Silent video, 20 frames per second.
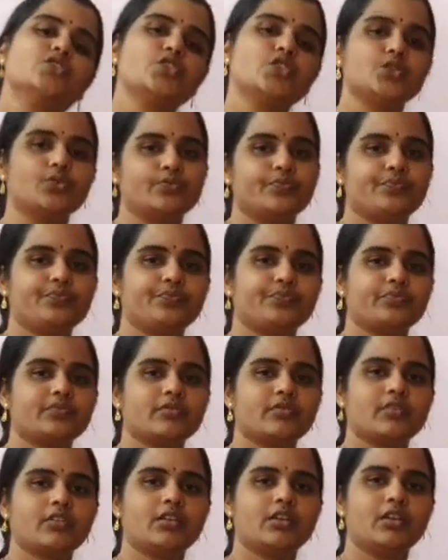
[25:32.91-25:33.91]
2.
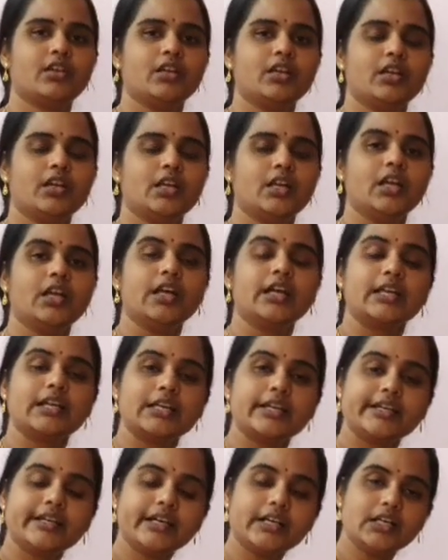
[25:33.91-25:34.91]

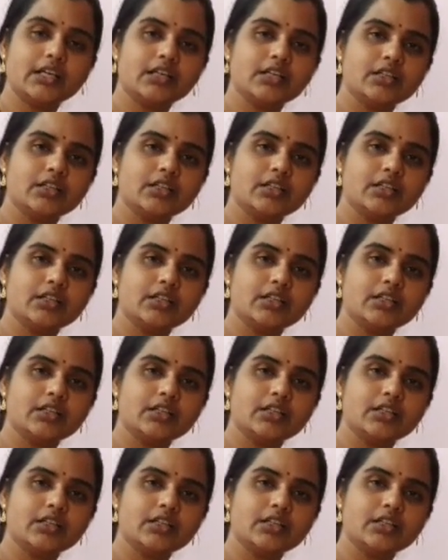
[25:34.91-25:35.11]
Clear?